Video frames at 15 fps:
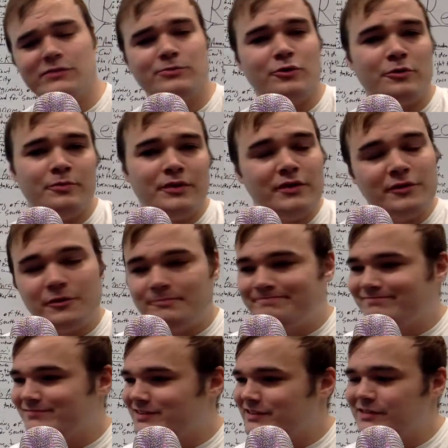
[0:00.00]
and Mobile,
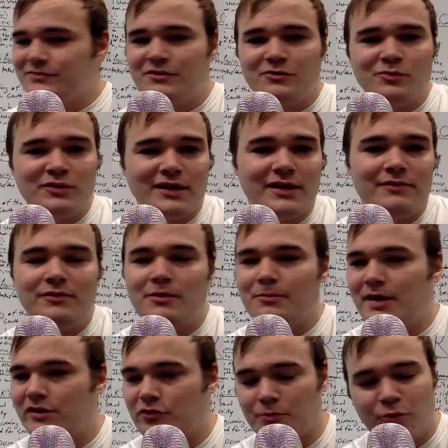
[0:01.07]
the South doesn't really have any
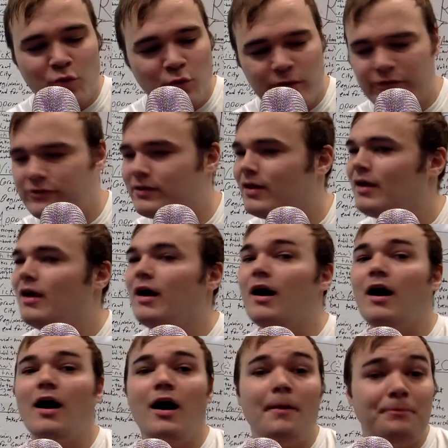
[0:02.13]
major ports.
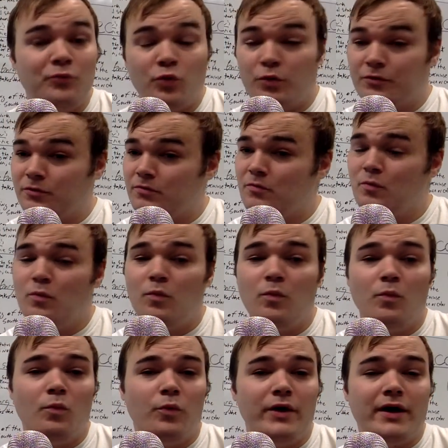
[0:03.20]
Up north,
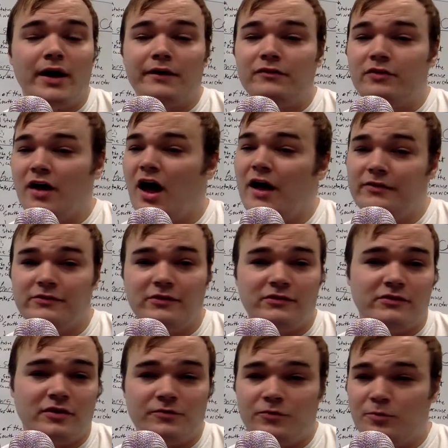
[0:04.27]
we got tons of
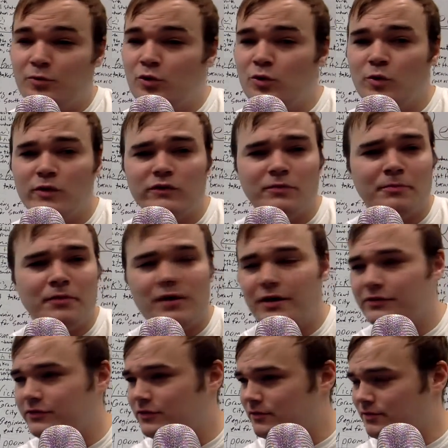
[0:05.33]
stuff. From New York to
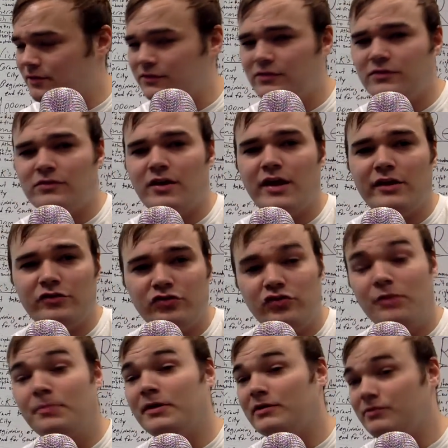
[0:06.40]
Boston, this is a
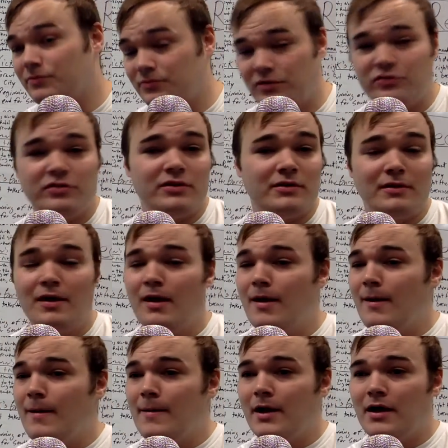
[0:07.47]
shipping, fishing
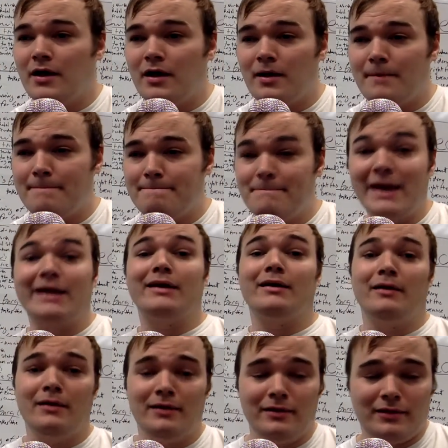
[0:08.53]

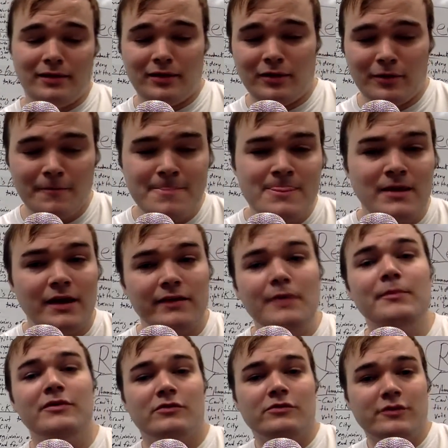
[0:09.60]
mecca, and that
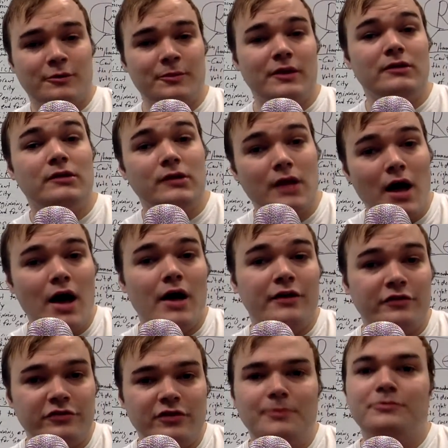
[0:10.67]
means there's going to be a lot
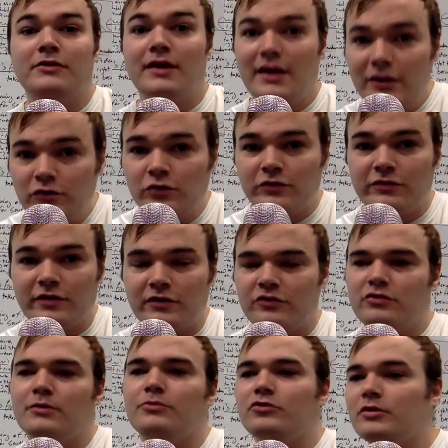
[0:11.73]
of ships, interesting
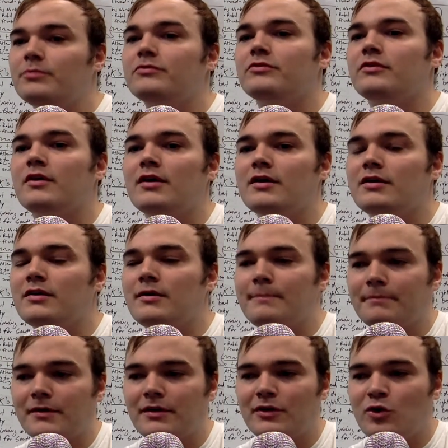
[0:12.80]
ships that
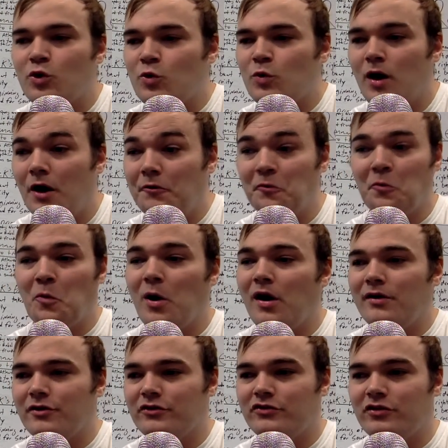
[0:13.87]
can go
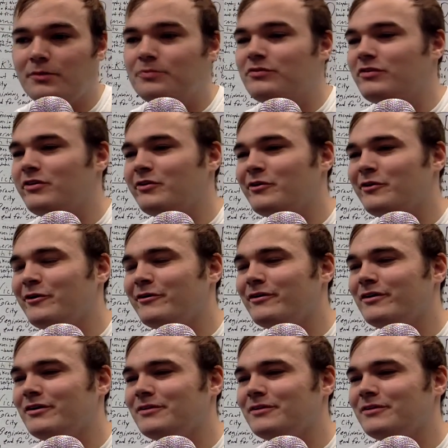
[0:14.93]
underwater, ships that are